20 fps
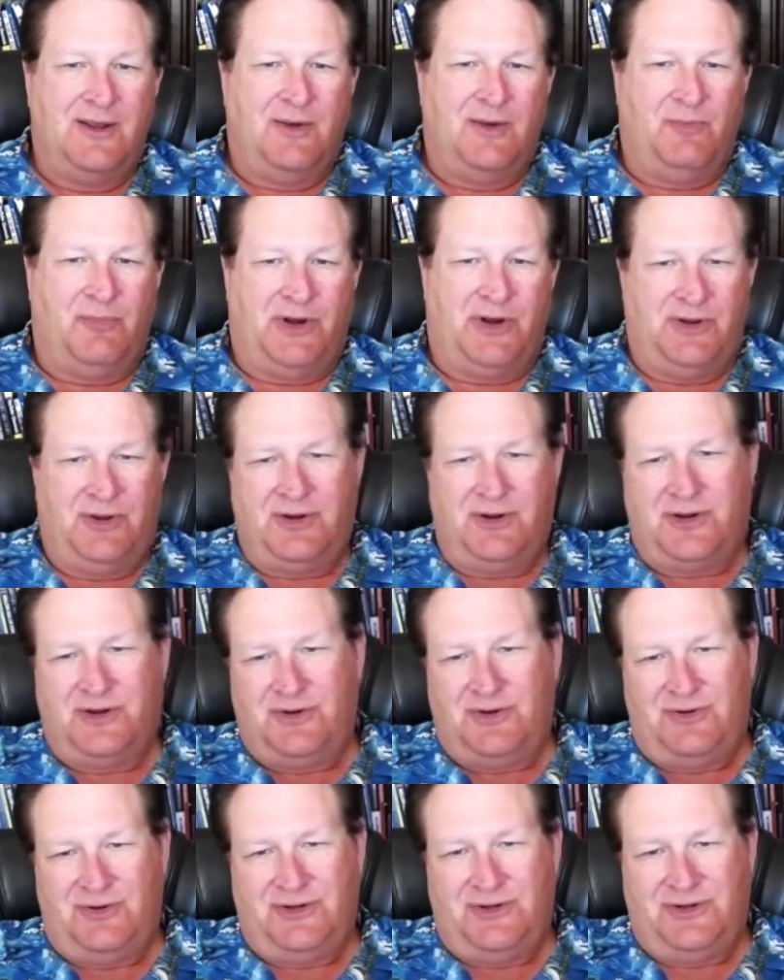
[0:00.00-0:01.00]
But you can
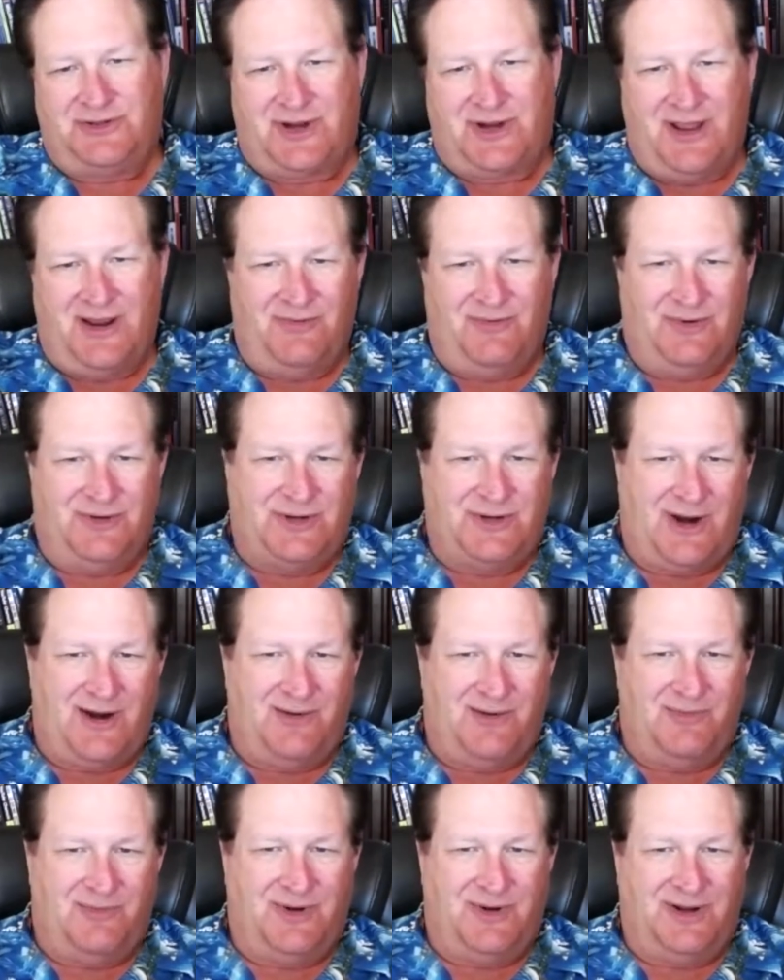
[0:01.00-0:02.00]
do these kind of
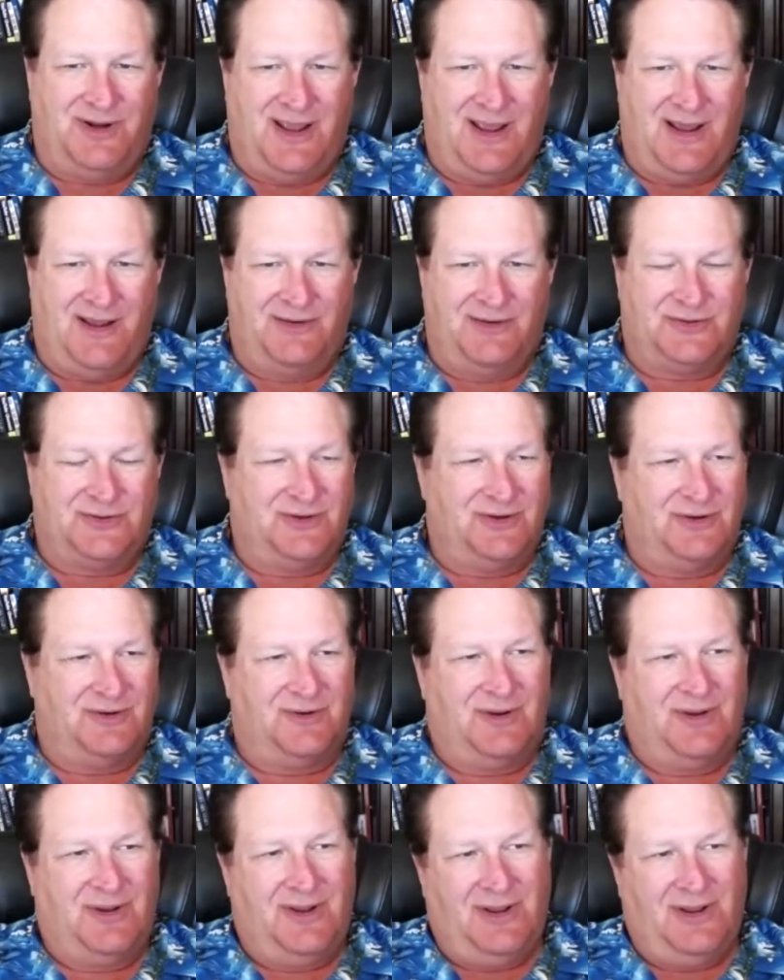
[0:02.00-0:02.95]
retirement accounts, and